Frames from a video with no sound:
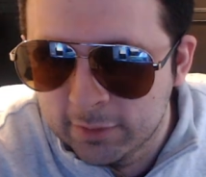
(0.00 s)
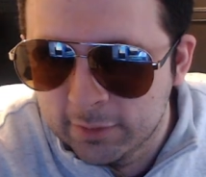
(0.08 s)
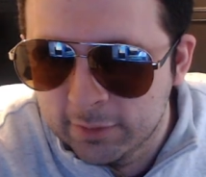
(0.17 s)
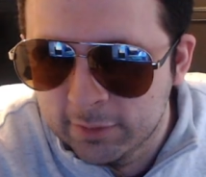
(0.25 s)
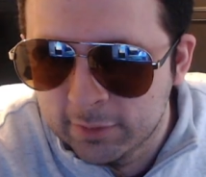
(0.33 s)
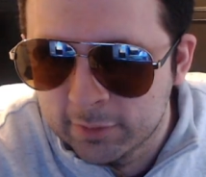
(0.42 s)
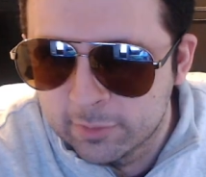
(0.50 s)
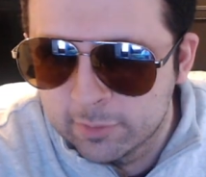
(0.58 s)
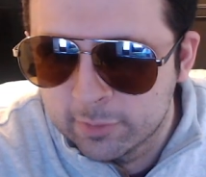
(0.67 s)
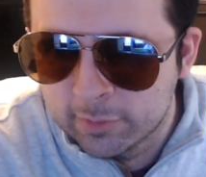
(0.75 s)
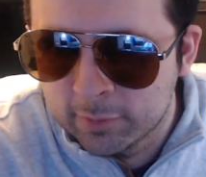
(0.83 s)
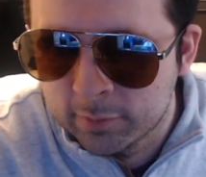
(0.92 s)

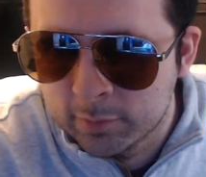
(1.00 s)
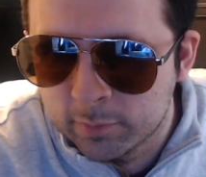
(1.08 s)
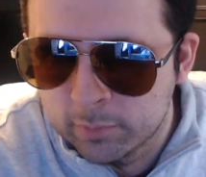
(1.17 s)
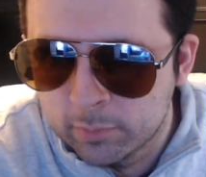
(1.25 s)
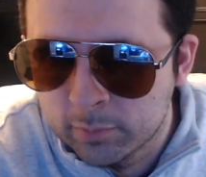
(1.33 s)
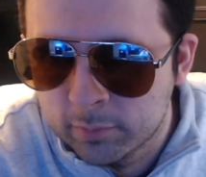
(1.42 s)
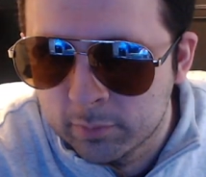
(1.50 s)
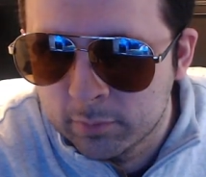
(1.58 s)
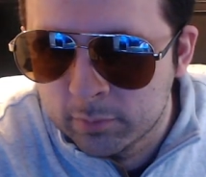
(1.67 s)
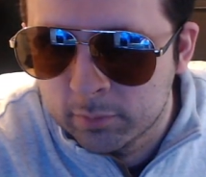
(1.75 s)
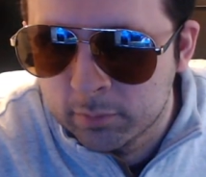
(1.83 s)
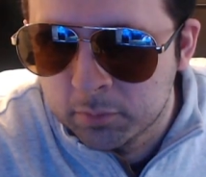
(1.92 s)

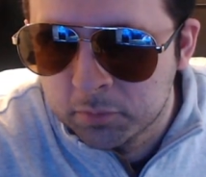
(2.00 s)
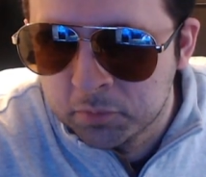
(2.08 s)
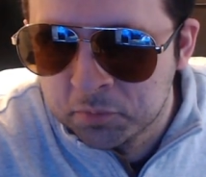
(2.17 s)
No one is speaking in this clip.